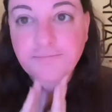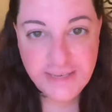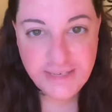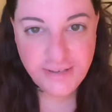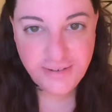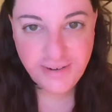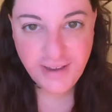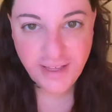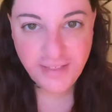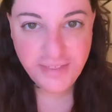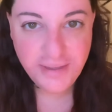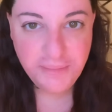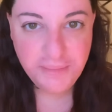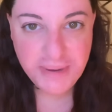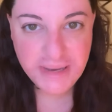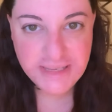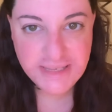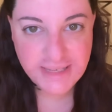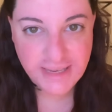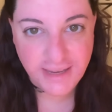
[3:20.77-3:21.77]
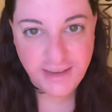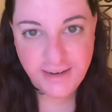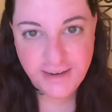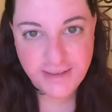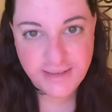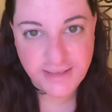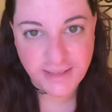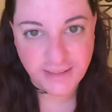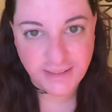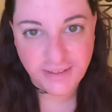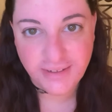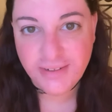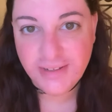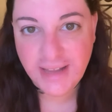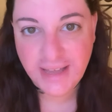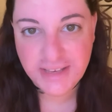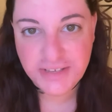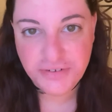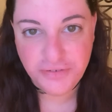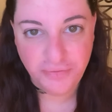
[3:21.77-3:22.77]
So now that my skin is a little
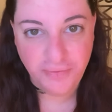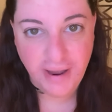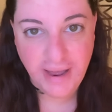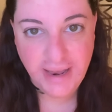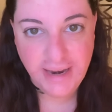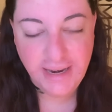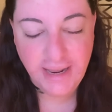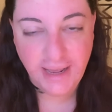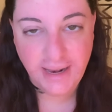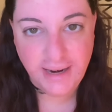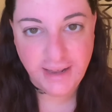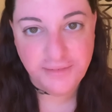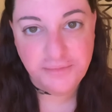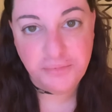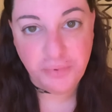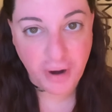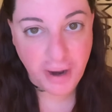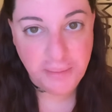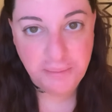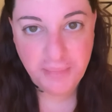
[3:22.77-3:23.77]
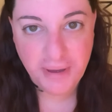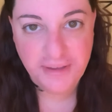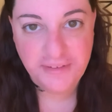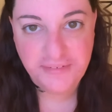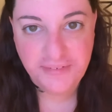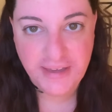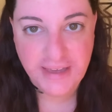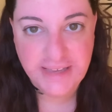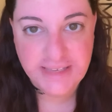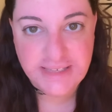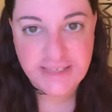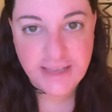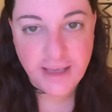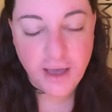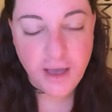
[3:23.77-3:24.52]
less red and I've primed my face,